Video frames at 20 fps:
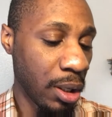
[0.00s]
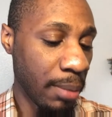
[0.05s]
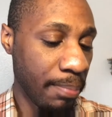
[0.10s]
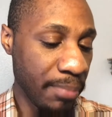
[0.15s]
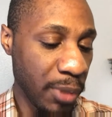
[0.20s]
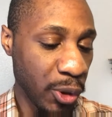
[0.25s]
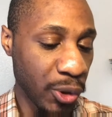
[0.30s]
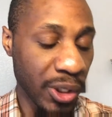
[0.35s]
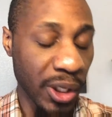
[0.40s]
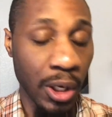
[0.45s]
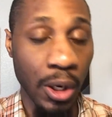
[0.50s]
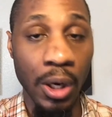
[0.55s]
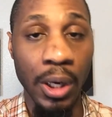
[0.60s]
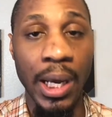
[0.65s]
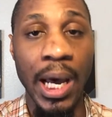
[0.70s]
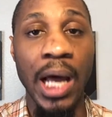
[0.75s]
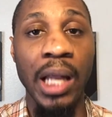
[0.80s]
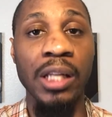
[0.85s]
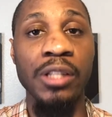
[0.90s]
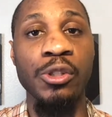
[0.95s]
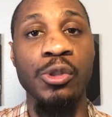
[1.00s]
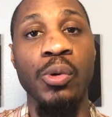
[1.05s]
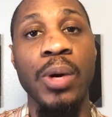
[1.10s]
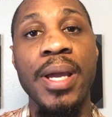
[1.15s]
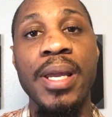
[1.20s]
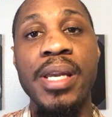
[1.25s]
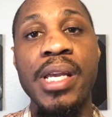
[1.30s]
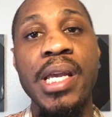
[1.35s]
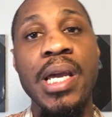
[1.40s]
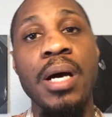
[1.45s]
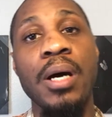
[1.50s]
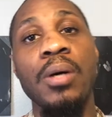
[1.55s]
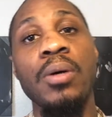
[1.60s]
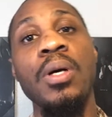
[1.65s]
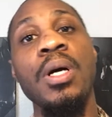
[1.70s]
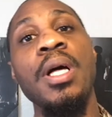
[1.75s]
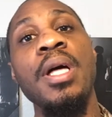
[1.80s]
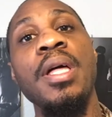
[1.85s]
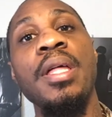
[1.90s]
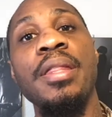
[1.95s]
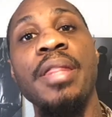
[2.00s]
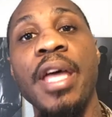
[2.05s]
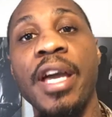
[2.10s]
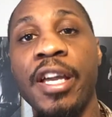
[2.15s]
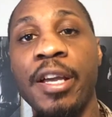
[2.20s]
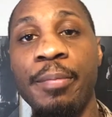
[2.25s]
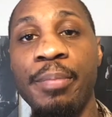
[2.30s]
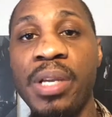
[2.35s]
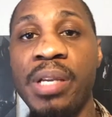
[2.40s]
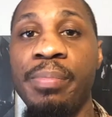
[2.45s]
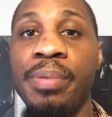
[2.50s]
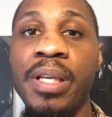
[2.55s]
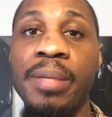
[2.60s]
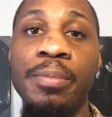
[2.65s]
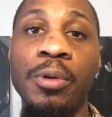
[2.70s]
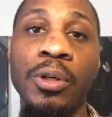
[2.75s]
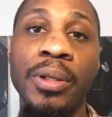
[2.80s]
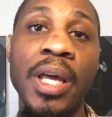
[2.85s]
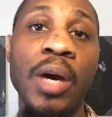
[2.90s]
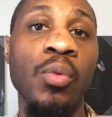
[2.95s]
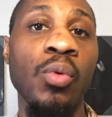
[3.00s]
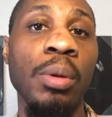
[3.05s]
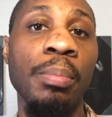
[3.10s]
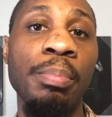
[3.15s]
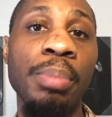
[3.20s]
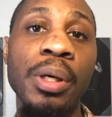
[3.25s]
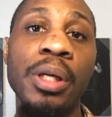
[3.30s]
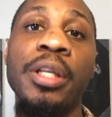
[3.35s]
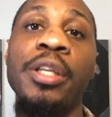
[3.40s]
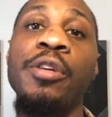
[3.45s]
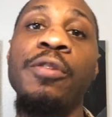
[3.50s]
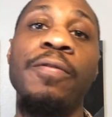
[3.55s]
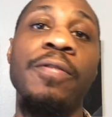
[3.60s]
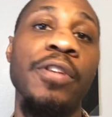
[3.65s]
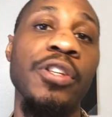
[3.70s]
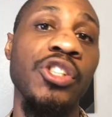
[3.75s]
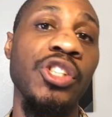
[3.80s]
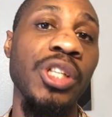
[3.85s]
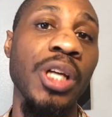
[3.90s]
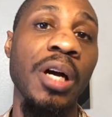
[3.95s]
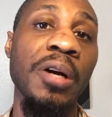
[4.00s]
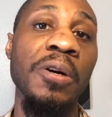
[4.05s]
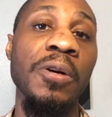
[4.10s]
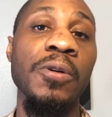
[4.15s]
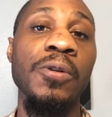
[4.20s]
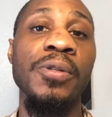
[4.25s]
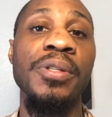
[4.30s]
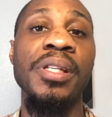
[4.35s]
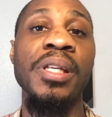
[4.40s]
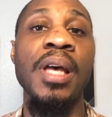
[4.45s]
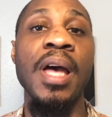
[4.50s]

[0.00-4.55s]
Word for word: music on college radio, that could be people that will book you for shows.